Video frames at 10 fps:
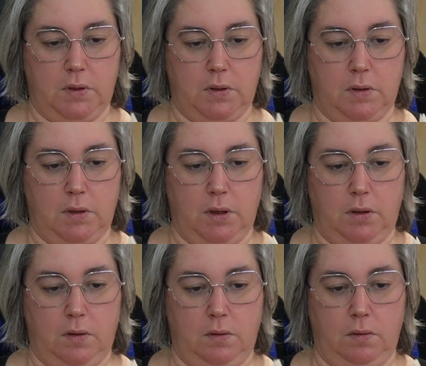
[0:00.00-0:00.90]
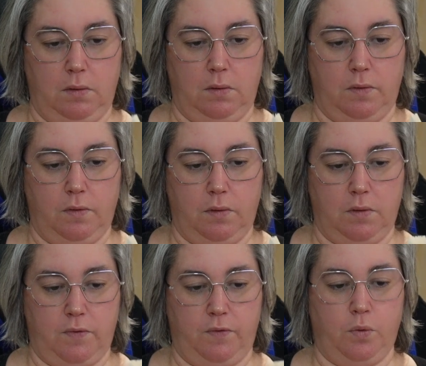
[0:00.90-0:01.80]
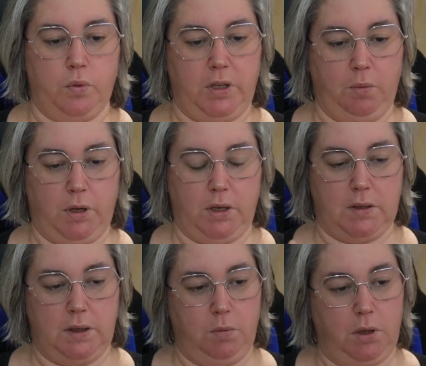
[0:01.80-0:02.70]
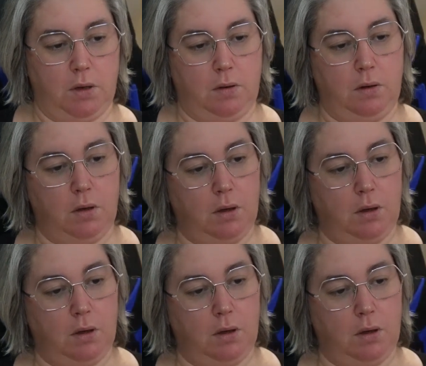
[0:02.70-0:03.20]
Let's get to the first 40 weeks. Here we go.